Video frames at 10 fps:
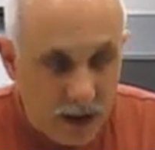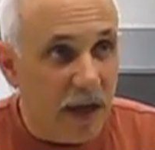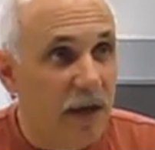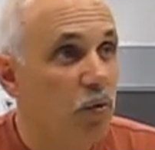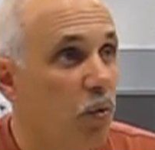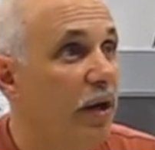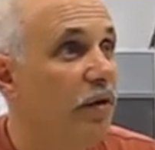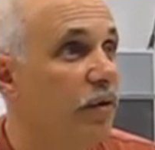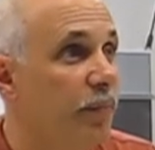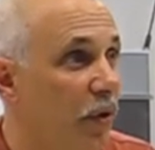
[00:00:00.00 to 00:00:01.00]
and one
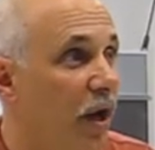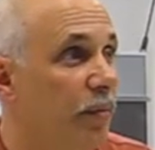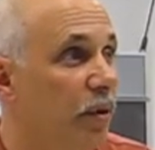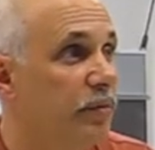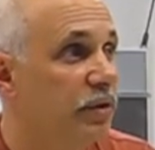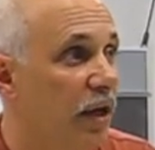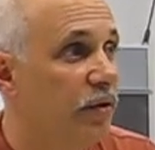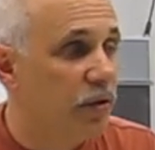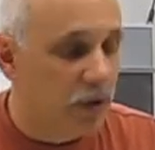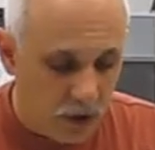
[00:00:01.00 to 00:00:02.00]
of the problems
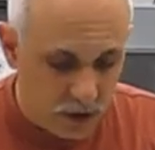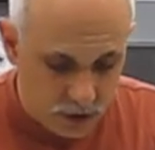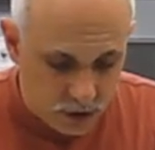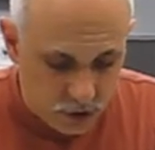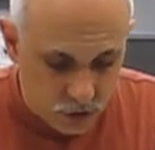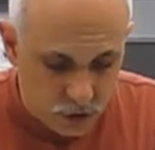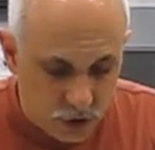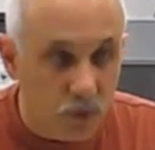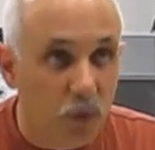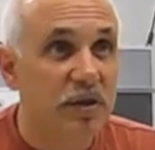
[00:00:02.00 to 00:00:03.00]
under the
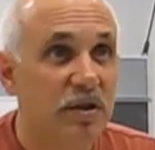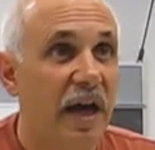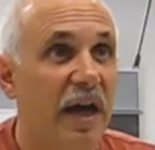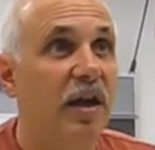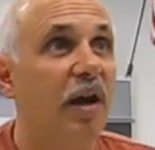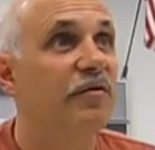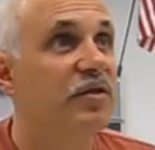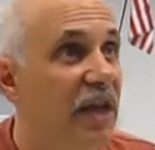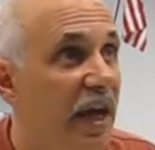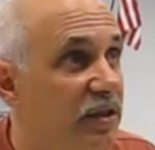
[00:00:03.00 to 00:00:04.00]
Constitution was that of
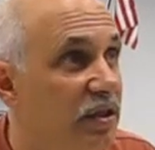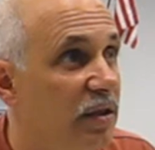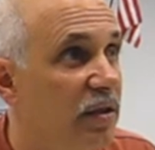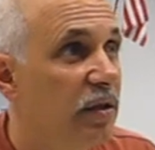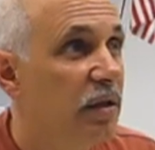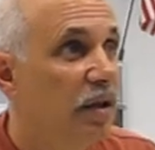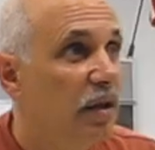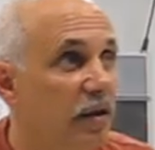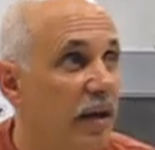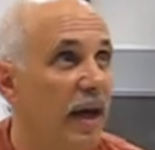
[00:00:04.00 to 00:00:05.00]
debt.
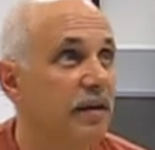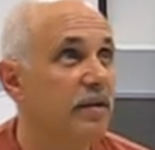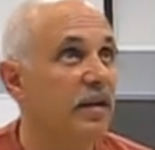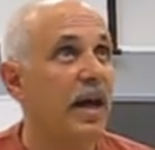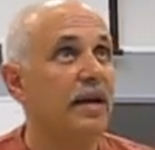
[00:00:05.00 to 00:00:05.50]
That